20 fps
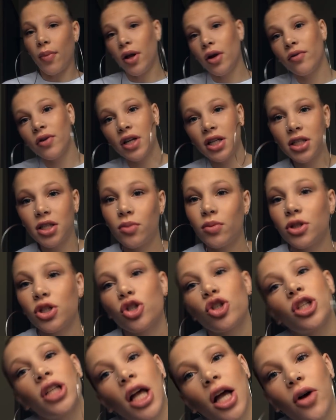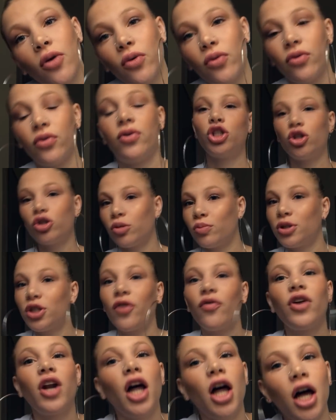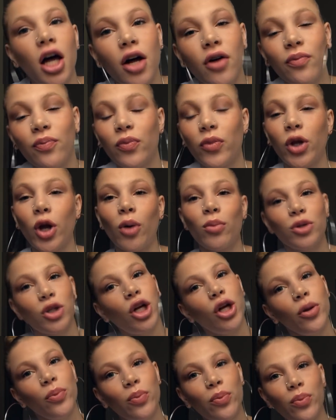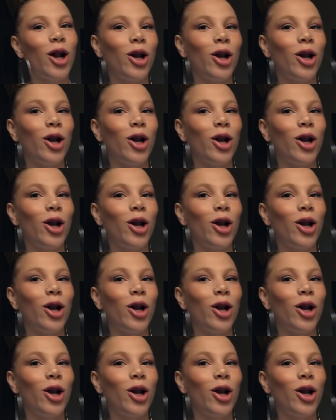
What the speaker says: Be in a relationship with yourself. Show some self-love. You know what I'm saying?